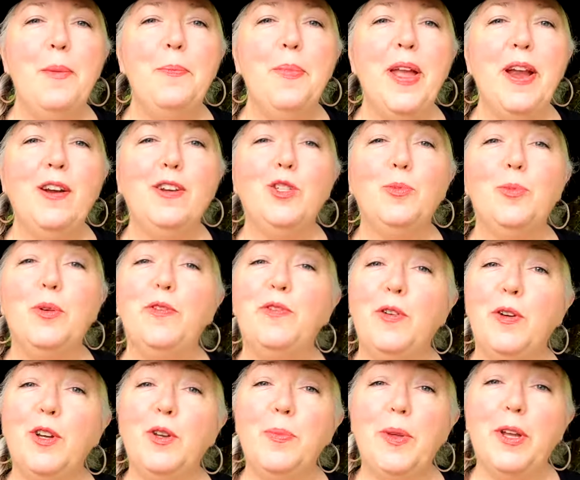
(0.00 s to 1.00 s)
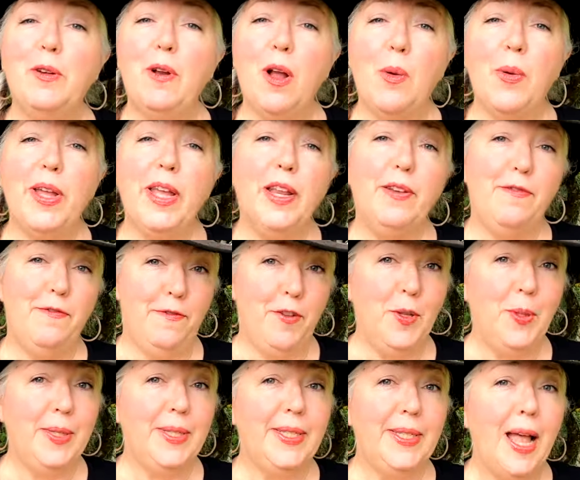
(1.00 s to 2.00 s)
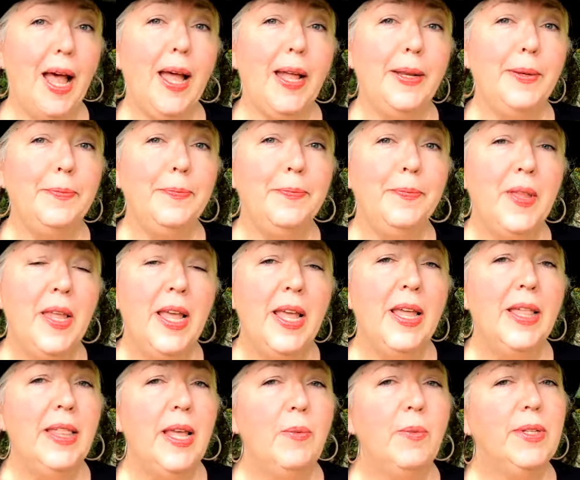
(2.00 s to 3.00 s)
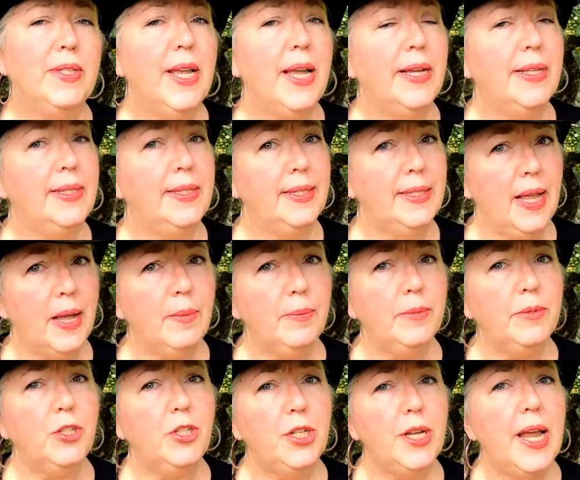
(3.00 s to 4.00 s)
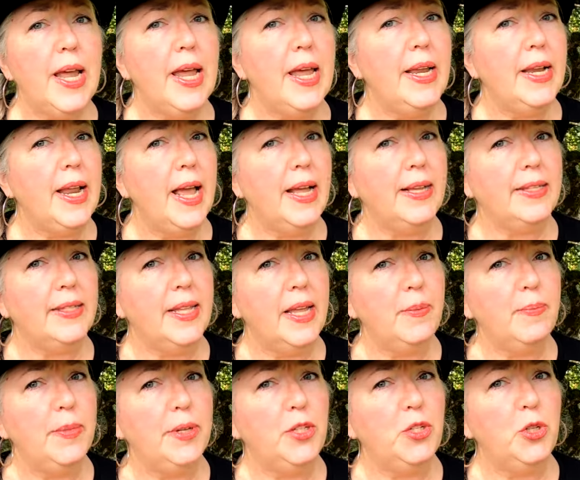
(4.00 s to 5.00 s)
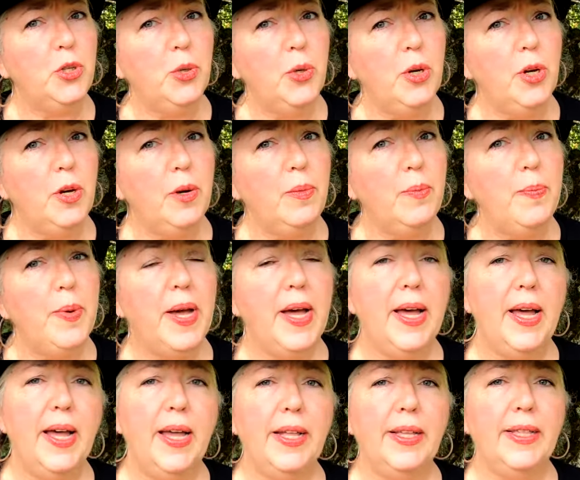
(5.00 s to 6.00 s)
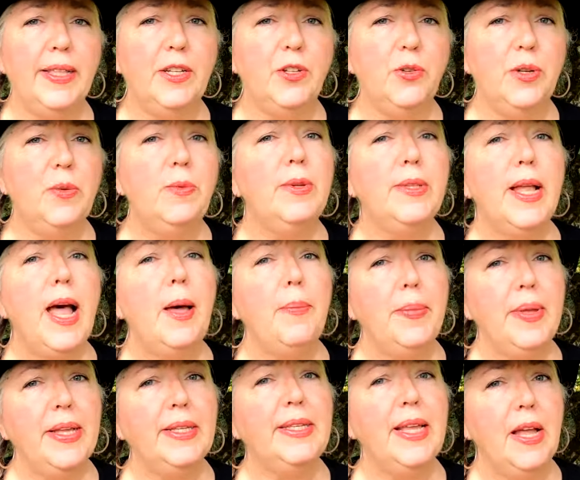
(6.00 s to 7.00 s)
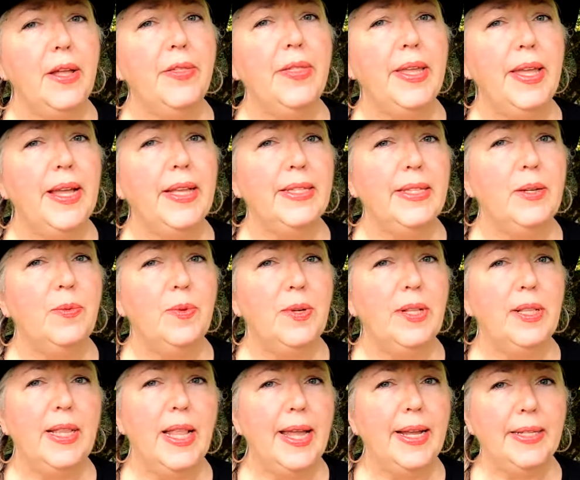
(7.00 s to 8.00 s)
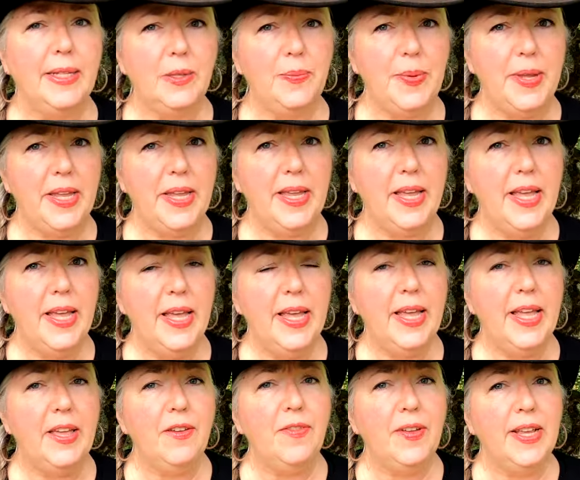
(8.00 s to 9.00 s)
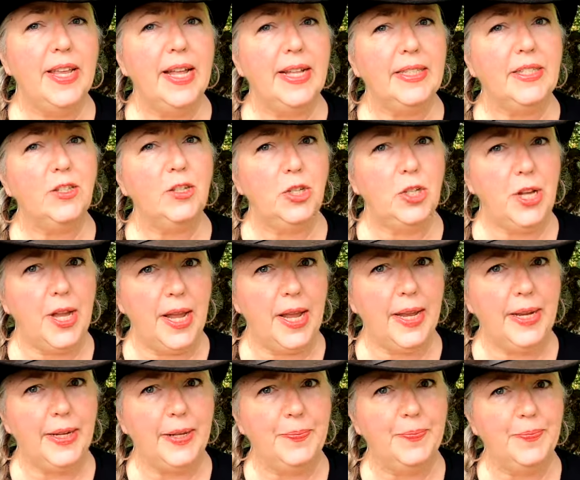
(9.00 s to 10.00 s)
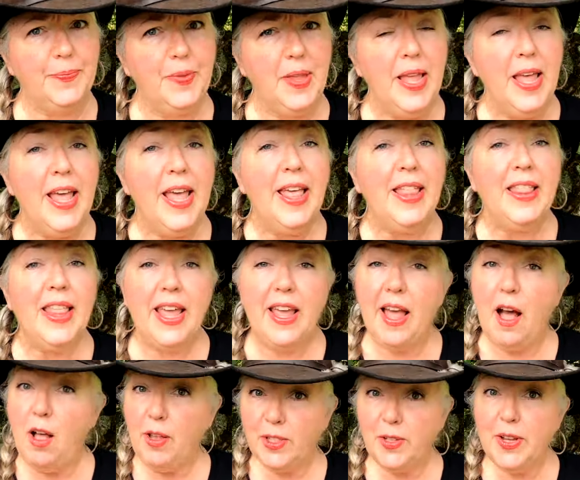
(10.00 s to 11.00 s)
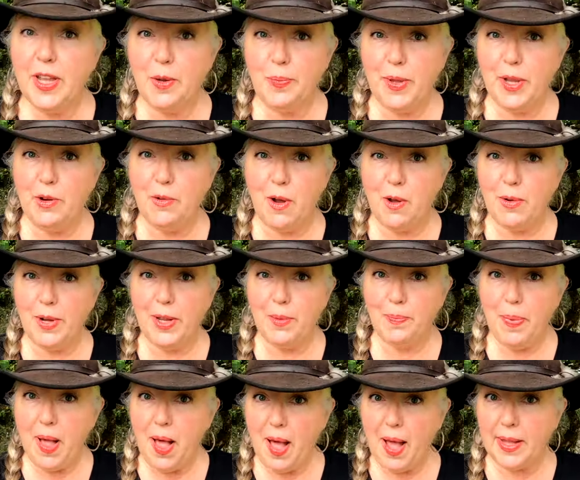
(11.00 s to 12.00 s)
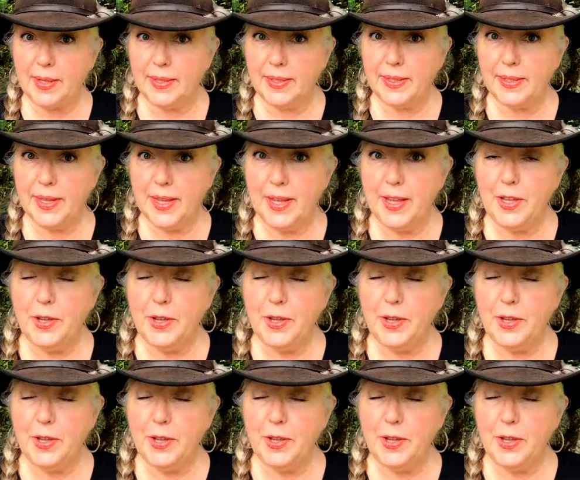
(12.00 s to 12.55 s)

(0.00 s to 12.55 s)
Pears prefer to be growing in full sun. They will take some shade as they mature, but the tree will not be as healthy as it will like to be if it gets shade. They also can be grown in pots.